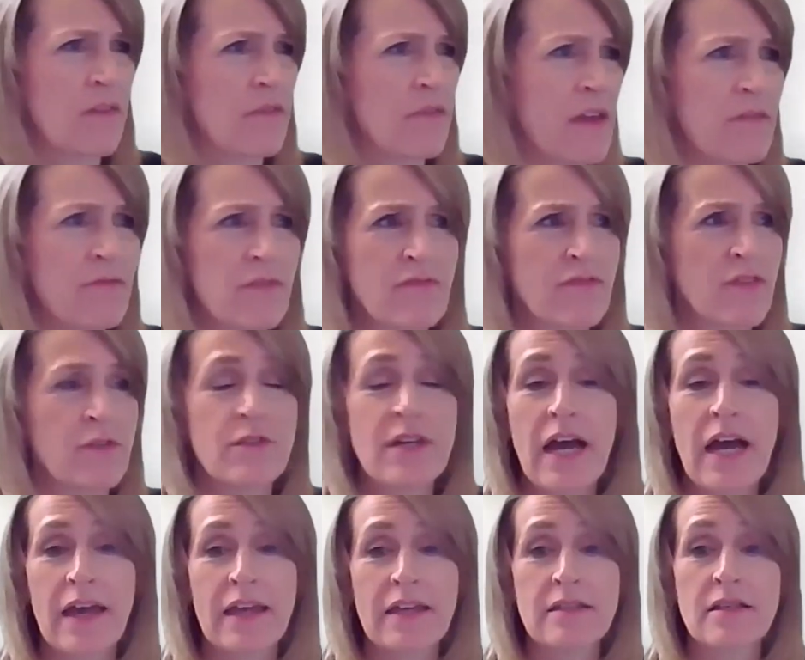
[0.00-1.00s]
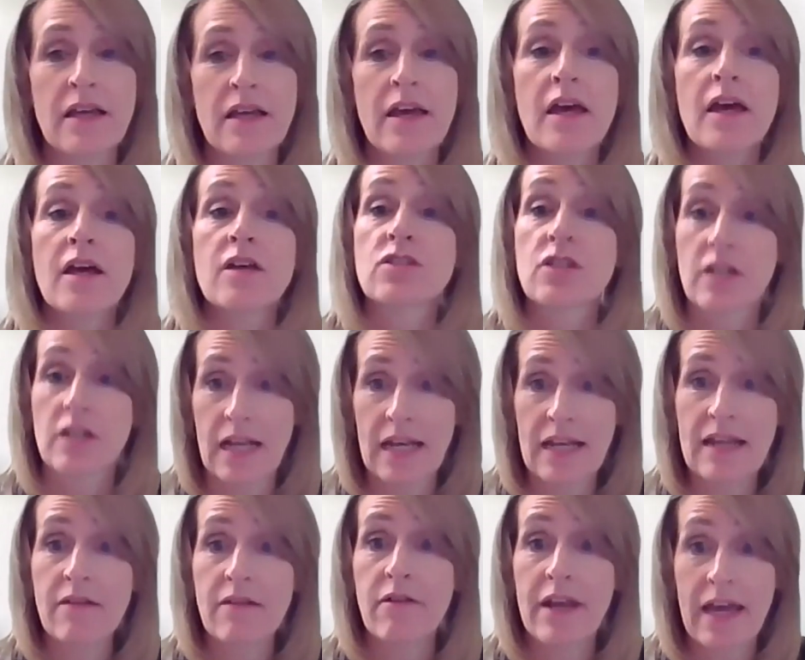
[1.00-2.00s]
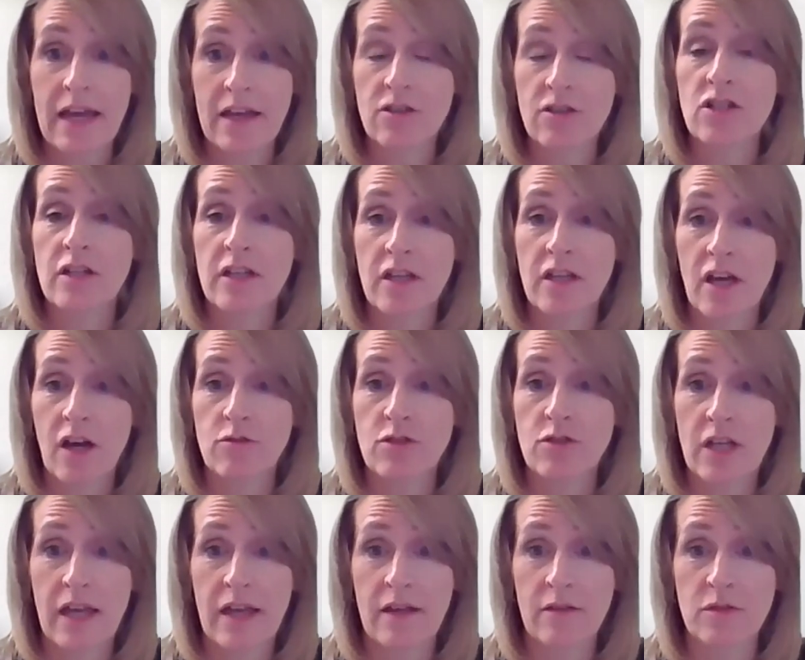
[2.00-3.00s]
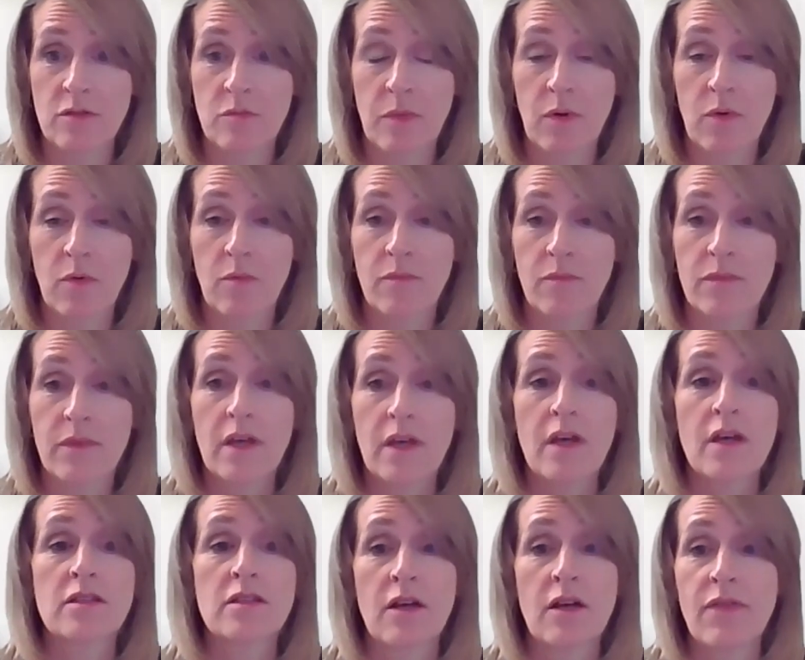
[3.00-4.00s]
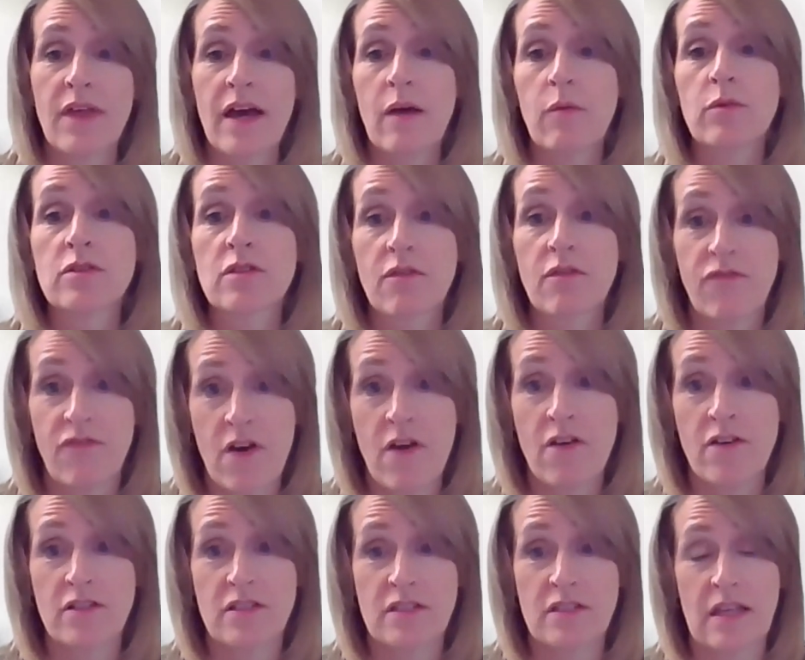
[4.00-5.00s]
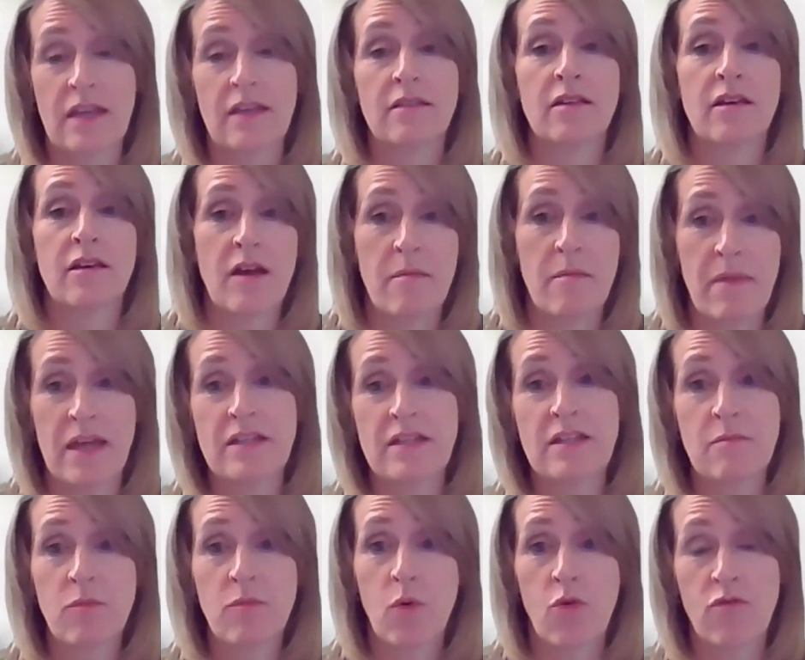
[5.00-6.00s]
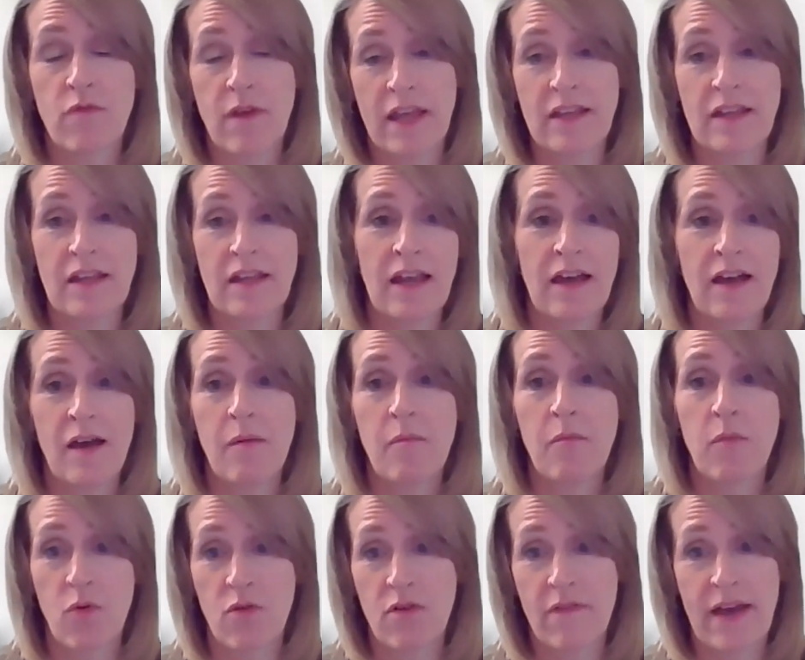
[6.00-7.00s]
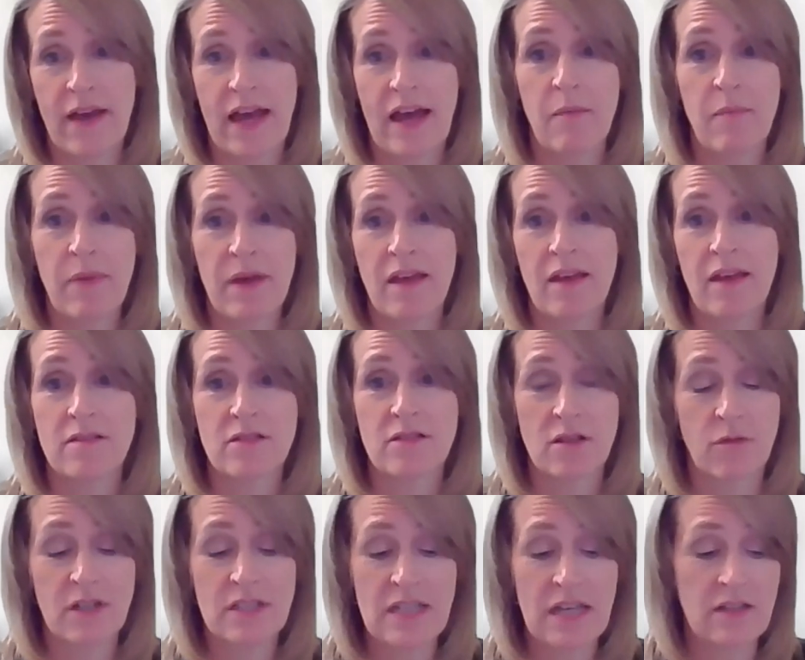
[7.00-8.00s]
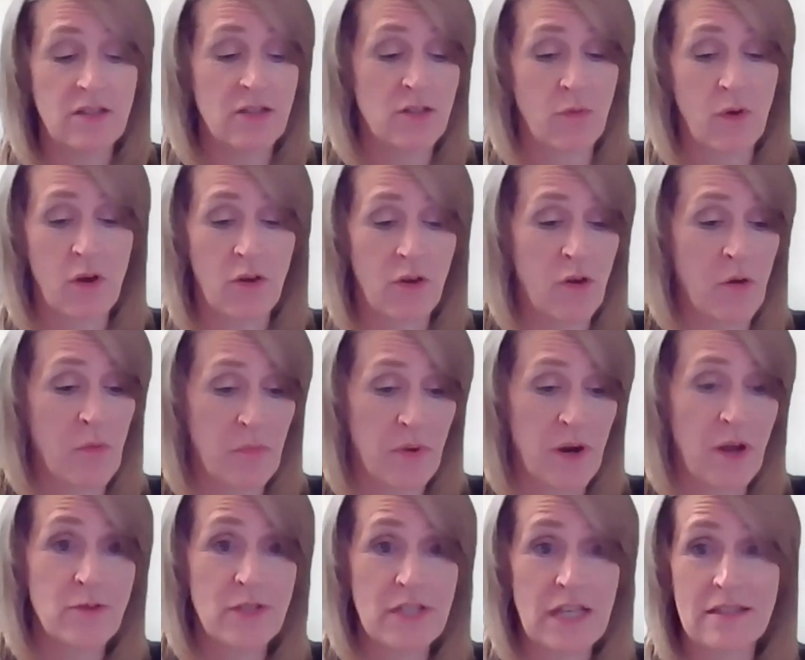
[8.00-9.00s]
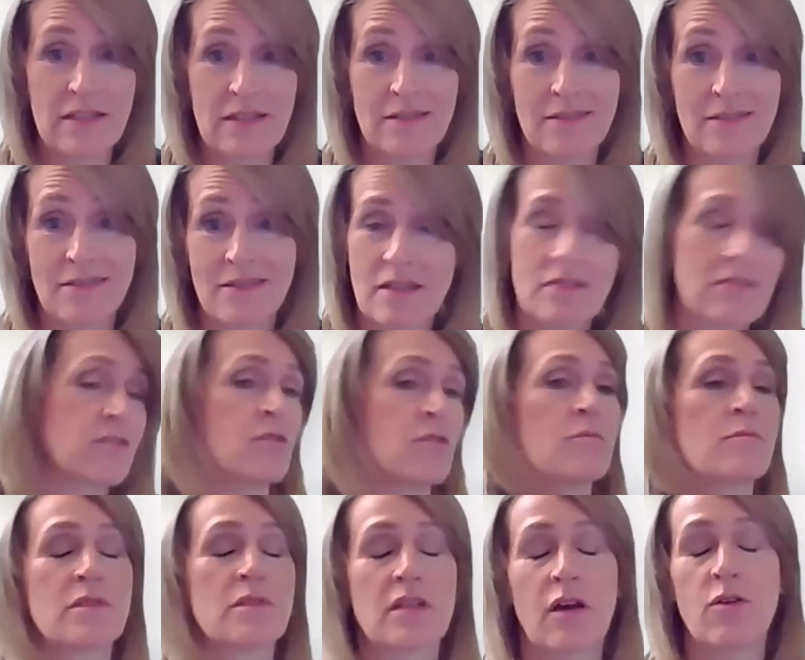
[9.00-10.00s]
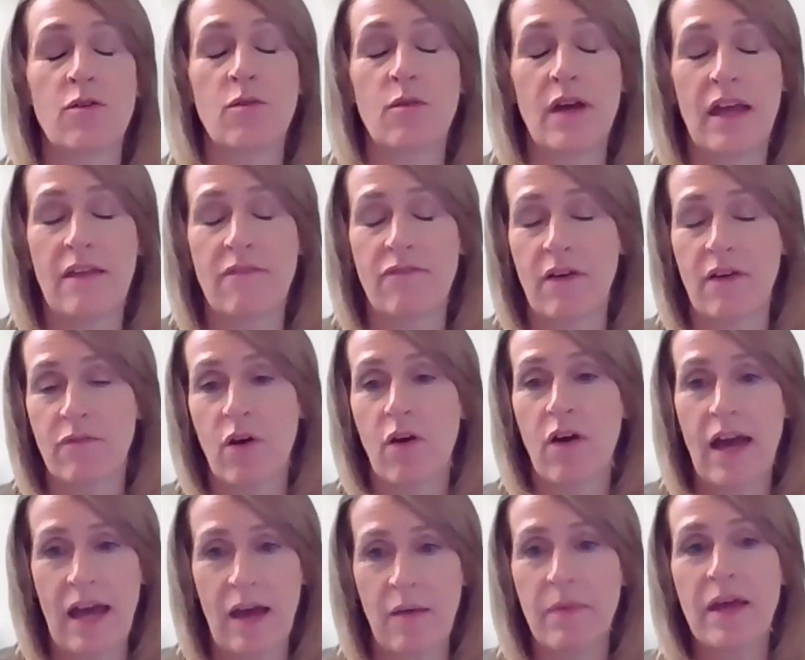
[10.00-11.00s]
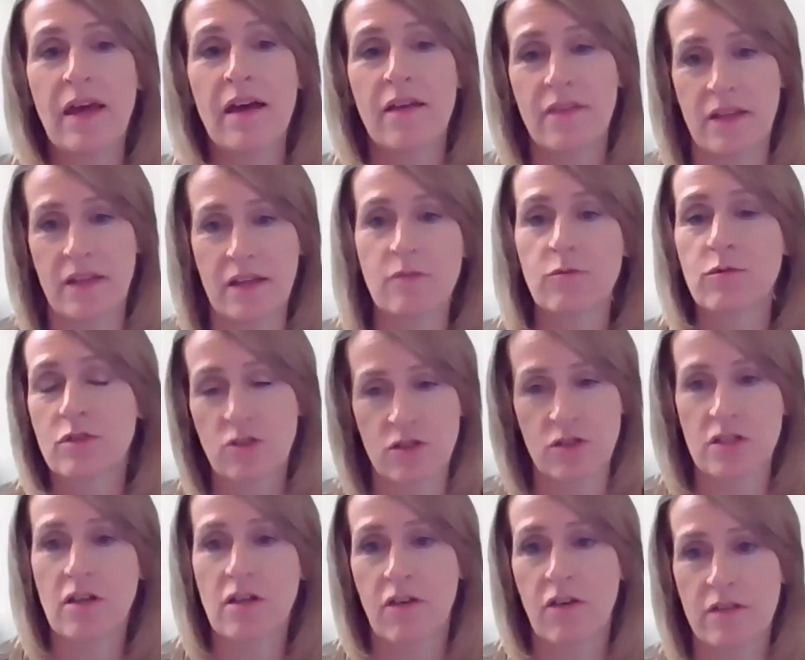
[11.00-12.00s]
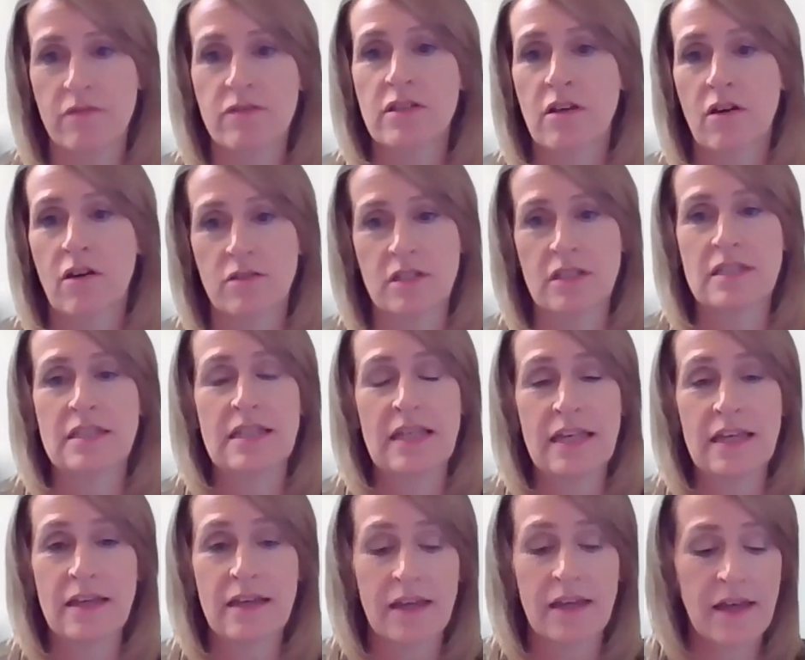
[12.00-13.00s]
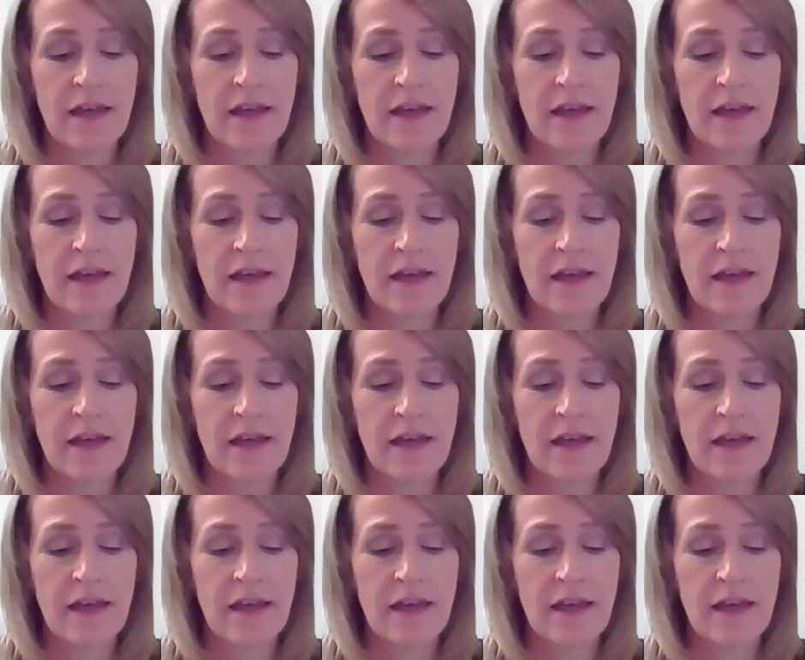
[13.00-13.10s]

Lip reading: every few days to clear an action in Coach Accountable. So that was the first thing that I made it more regular, more of a habit. So I tend to work on processes and systems. So if I've got a habit, and then it will just kind of start to stick.